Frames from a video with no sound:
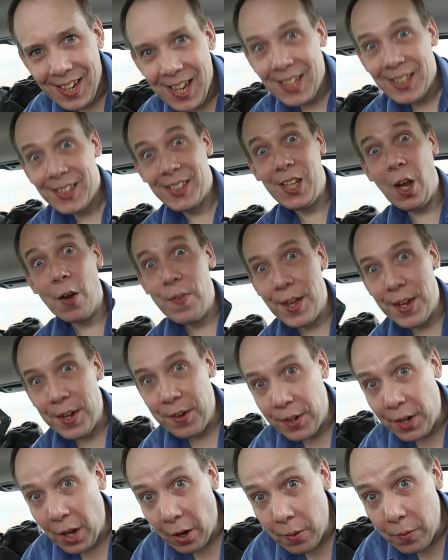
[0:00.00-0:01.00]
So there
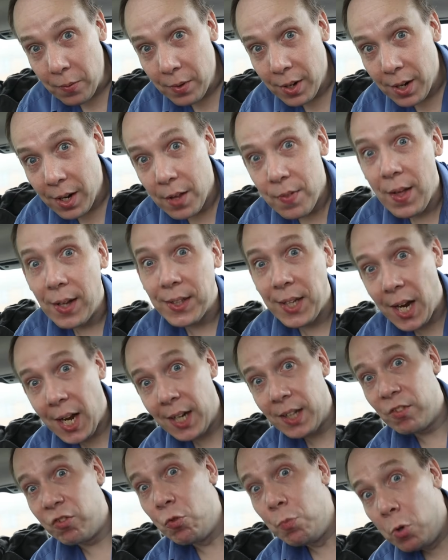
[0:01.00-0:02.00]
you go. That's how
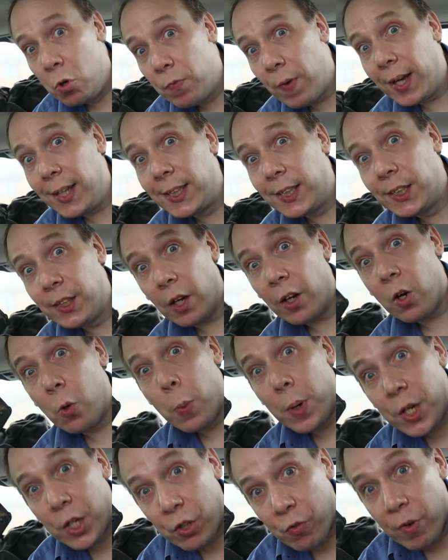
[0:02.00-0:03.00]
to remove a stuck
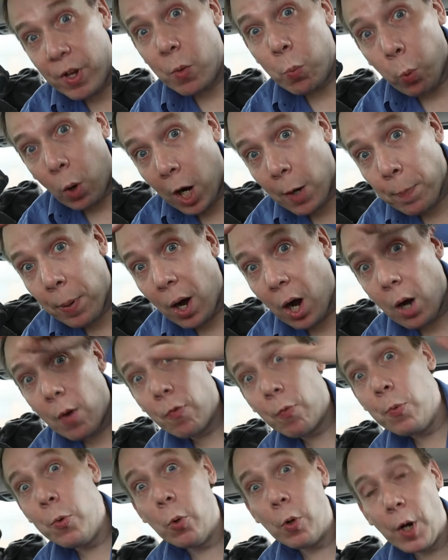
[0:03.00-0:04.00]
windscreen wiper arm
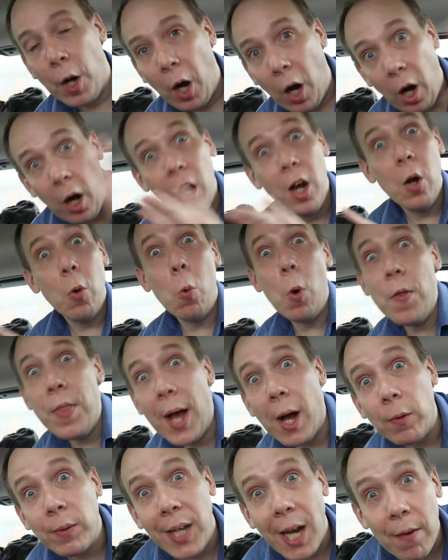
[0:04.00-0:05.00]
from your car
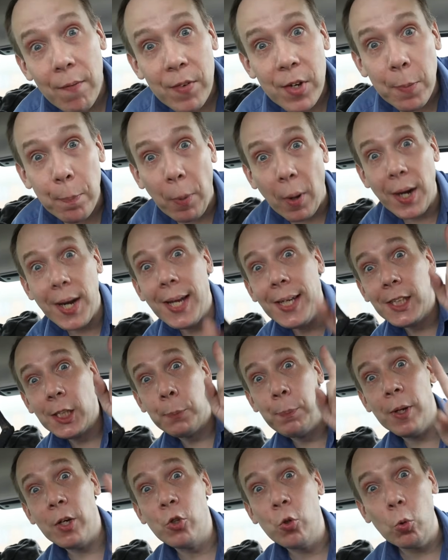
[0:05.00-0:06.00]
without having to buy a
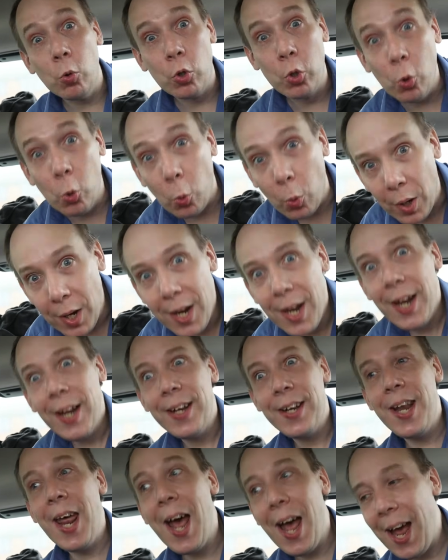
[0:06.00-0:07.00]
special tool.
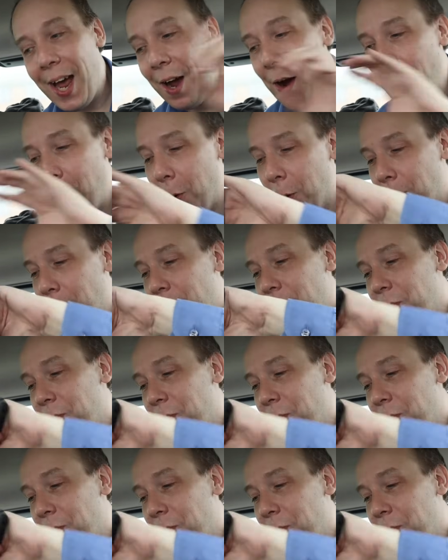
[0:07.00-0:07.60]
Now,